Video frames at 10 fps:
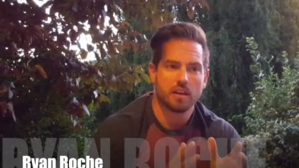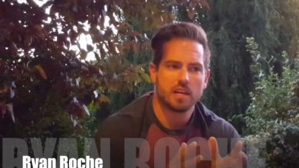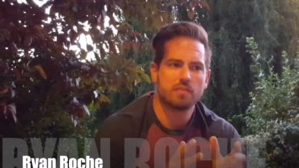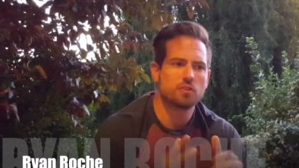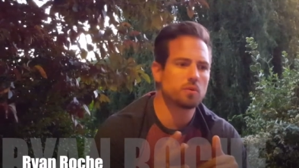
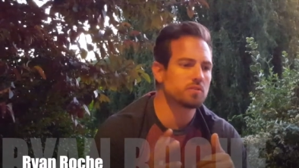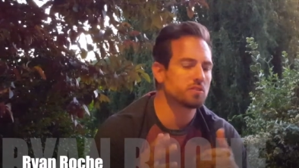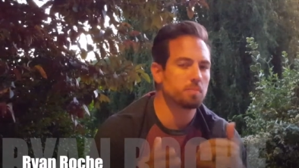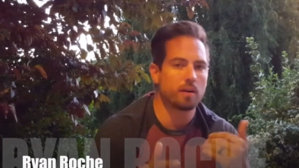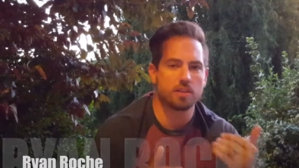Even you
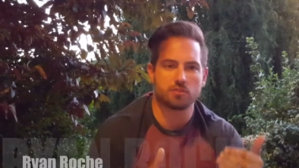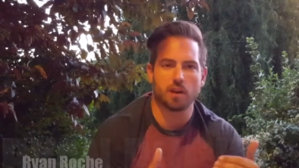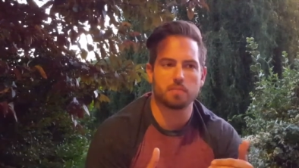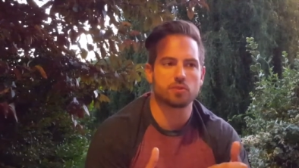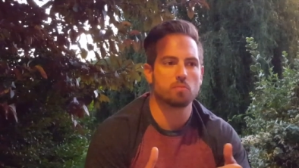experienced
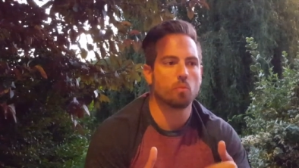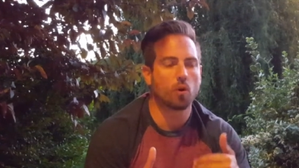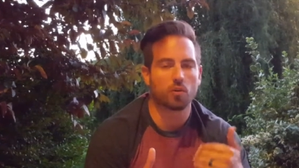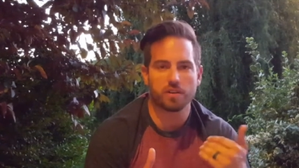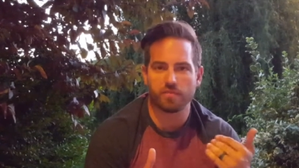reps, you're
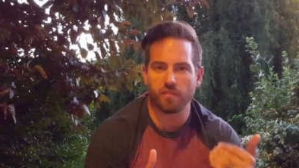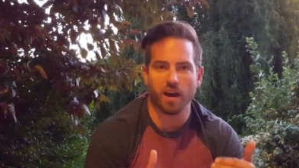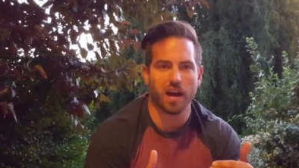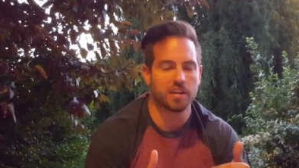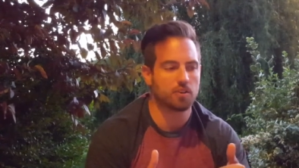more
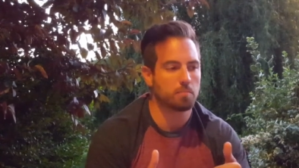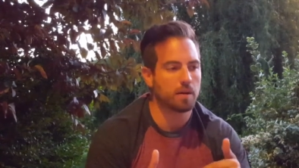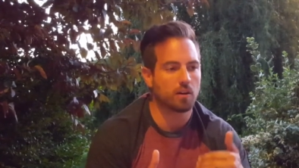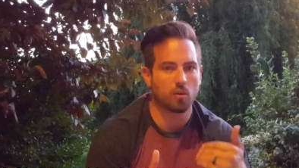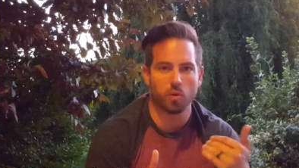refined, you're
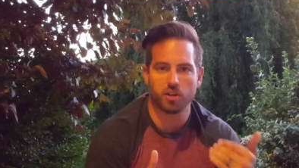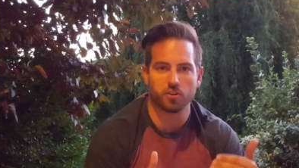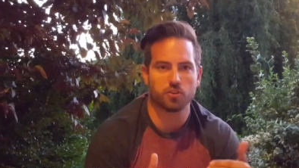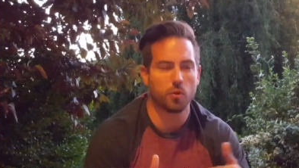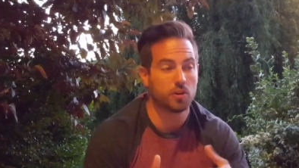better at what you're
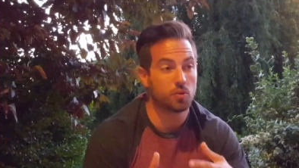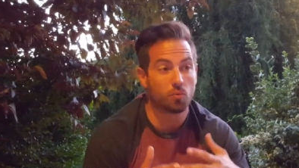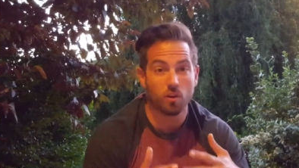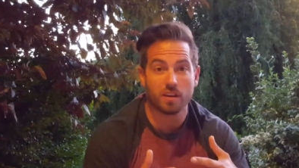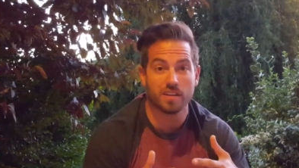doing. You
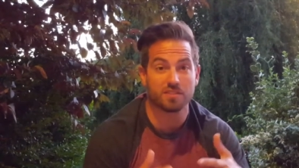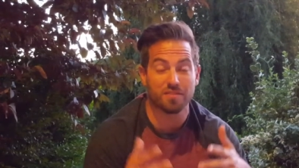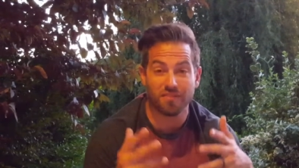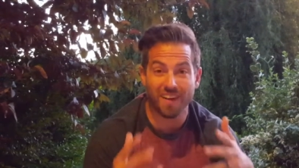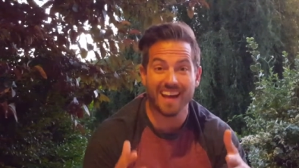rookies have
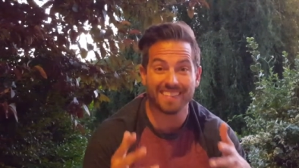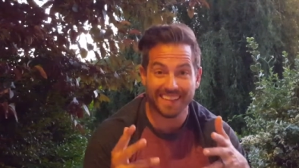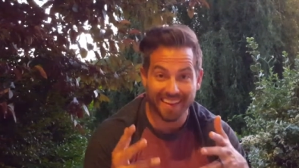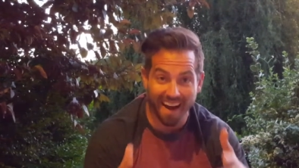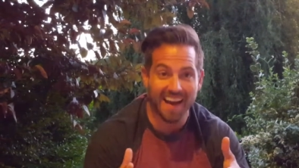finally
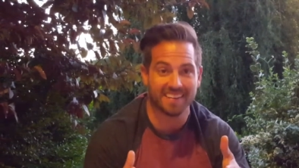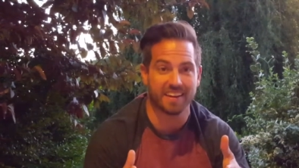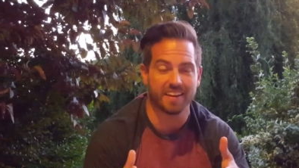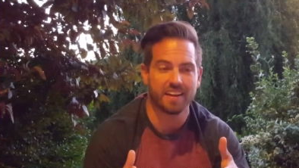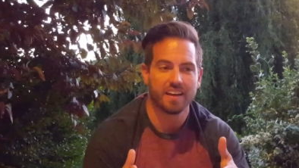gotten
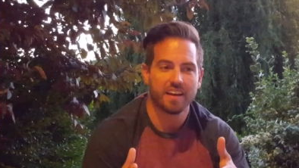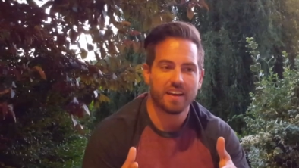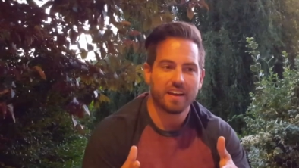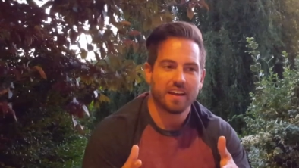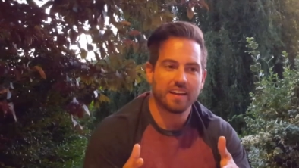it.
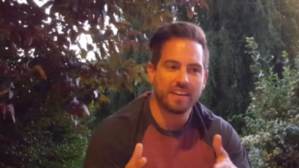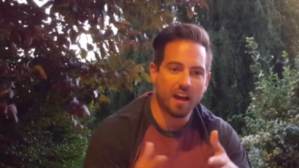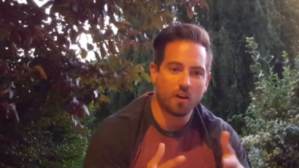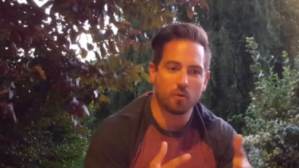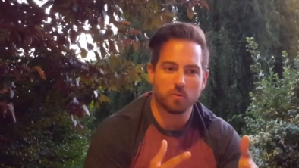And
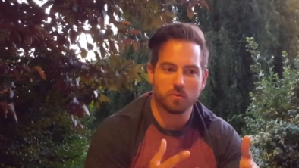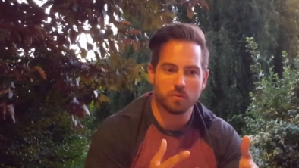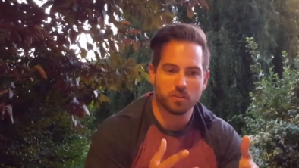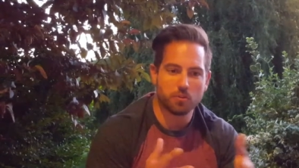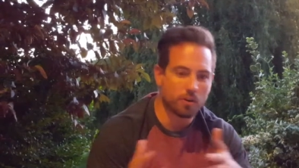now
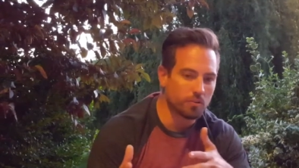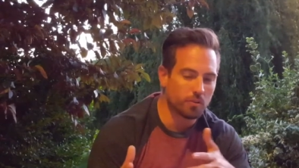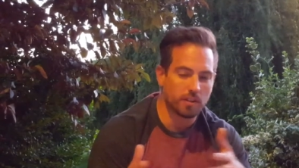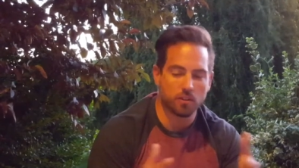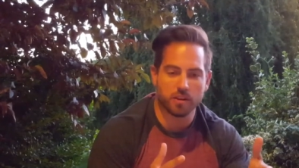you can
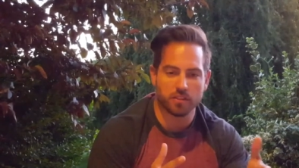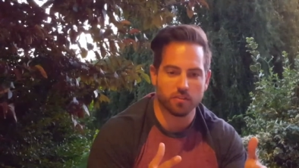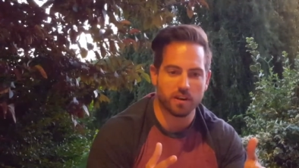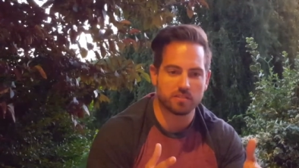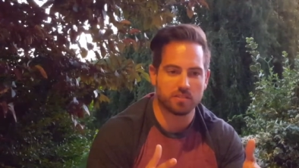really look at
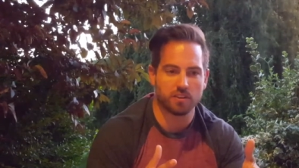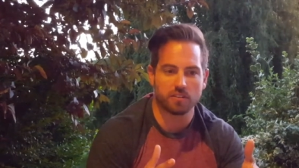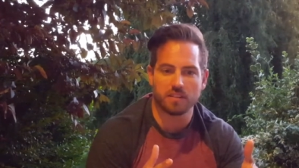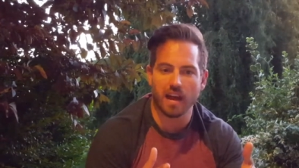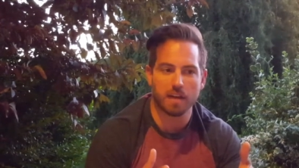the rest of your
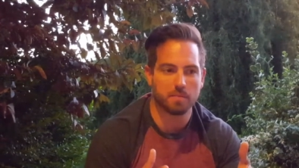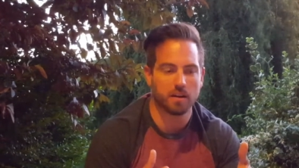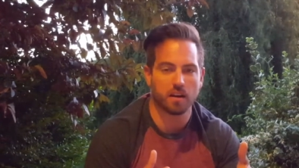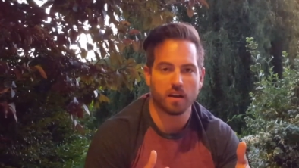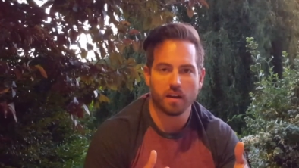time
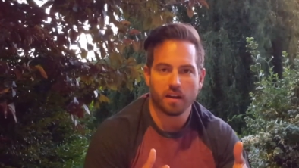here